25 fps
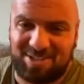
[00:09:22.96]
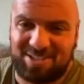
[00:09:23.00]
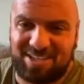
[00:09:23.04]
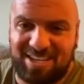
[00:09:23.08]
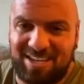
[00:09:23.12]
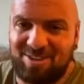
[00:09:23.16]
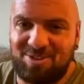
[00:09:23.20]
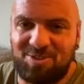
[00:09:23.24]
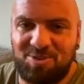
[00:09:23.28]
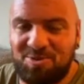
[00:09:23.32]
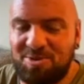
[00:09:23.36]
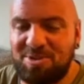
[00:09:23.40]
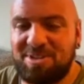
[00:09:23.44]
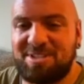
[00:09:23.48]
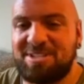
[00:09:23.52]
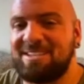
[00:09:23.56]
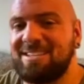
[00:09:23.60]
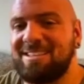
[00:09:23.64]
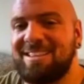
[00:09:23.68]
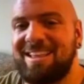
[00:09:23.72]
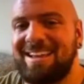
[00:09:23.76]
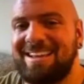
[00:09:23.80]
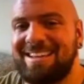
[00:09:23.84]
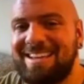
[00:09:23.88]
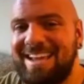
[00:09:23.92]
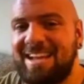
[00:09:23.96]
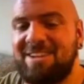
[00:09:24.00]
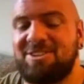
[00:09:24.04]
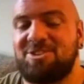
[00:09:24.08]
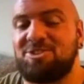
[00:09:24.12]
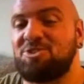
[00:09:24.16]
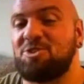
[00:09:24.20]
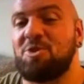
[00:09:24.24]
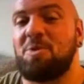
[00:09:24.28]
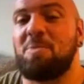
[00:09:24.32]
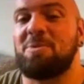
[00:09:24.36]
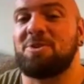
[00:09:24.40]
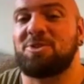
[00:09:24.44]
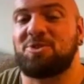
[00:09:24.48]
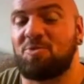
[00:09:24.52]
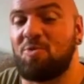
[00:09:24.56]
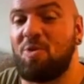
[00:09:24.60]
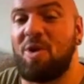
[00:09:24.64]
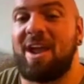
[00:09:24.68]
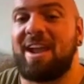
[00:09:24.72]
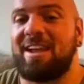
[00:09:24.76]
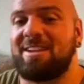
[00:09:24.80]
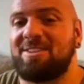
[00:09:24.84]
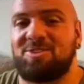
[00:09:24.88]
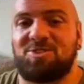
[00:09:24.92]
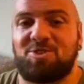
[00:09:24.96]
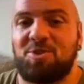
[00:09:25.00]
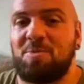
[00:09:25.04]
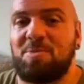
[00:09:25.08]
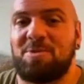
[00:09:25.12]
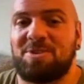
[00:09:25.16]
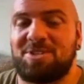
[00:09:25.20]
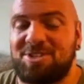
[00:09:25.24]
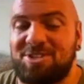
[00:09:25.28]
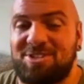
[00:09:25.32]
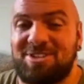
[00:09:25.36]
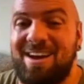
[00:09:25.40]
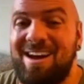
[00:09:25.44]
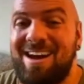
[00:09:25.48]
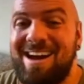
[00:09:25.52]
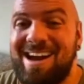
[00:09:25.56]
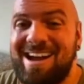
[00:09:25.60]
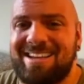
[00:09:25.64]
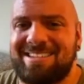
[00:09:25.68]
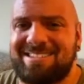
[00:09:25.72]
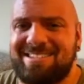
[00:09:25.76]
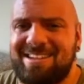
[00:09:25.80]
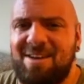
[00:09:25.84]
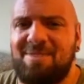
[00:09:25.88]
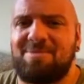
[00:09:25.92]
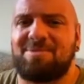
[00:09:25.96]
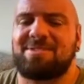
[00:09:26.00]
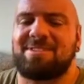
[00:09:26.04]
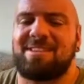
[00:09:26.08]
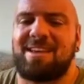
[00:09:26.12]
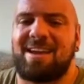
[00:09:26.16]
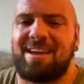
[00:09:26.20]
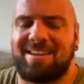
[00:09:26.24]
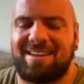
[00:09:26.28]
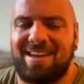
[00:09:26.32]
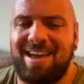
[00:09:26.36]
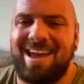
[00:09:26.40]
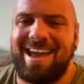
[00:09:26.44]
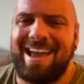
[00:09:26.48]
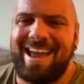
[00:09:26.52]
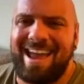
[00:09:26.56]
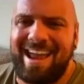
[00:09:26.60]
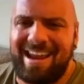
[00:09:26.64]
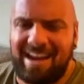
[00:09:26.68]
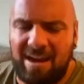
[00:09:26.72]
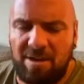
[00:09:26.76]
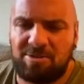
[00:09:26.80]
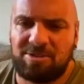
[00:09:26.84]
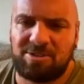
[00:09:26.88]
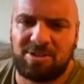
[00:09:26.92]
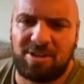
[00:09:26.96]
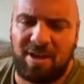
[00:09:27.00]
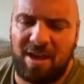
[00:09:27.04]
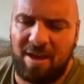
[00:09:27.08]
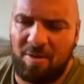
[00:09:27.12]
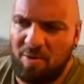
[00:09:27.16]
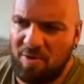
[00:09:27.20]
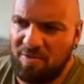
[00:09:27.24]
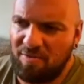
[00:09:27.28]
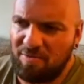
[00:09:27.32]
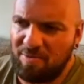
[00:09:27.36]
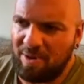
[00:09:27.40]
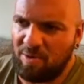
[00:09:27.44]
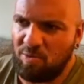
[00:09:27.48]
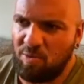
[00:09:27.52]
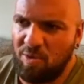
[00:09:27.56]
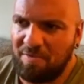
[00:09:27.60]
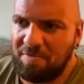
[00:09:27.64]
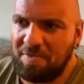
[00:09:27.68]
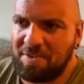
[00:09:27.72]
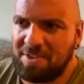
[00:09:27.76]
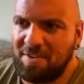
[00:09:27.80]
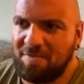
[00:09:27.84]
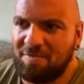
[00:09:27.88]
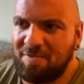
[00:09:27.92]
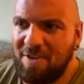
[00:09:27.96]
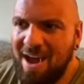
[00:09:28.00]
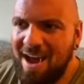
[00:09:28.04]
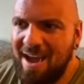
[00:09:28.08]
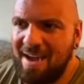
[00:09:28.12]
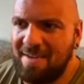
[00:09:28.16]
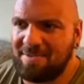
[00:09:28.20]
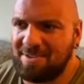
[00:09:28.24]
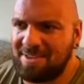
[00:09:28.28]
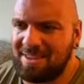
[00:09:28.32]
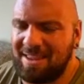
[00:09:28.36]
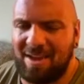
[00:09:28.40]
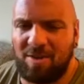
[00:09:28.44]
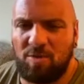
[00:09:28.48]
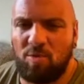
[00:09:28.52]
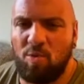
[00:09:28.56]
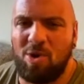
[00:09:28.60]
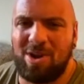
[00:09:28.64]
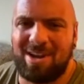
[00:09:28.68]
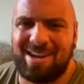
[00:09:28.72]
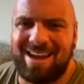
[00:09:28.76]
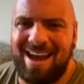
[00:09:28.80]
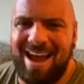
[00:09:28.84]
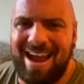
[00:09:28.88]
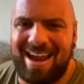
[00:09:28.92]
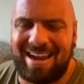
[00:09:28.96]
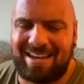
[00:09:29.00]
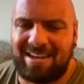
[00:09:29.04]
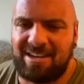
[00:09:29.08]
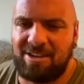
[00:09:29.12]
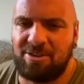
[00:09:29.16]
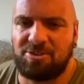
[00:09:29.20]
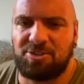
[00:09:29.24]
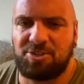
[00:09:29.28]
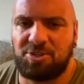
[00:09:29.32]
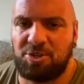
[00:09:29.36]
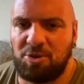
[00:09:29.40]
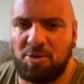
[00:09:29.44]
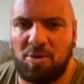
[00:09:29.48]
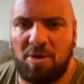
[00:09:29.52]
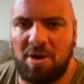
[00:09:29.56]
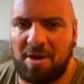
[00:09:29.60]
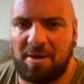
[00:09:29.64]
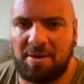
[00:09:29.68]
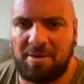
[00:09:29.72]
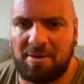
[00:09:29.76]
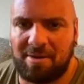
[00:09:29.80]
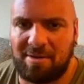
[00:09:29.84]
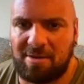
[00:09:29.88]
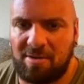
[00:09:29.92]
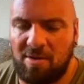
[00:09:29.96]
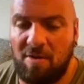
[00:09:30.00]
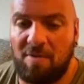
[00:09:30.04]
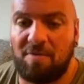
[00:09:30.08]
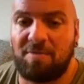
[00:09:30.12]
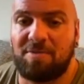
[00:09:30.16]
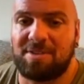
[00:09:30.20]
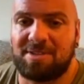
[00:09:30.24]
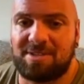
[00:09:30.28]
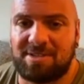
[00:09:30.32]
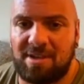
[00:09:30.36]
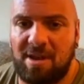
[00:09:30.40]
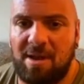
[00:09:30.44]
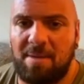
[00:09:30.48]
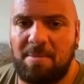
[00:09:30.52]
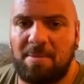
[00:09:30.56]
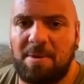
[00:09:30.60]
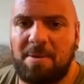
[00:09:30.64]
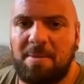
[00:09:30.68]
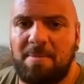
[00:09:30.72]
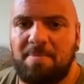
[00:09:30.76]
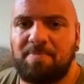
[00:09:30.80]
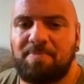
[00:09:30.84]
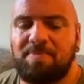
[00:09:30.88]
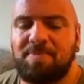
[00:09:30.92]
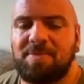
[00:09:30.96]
Lukas? He like gained so much weight, so much size." And I was like, I went from like 155 to like 190 or 200 over the summer.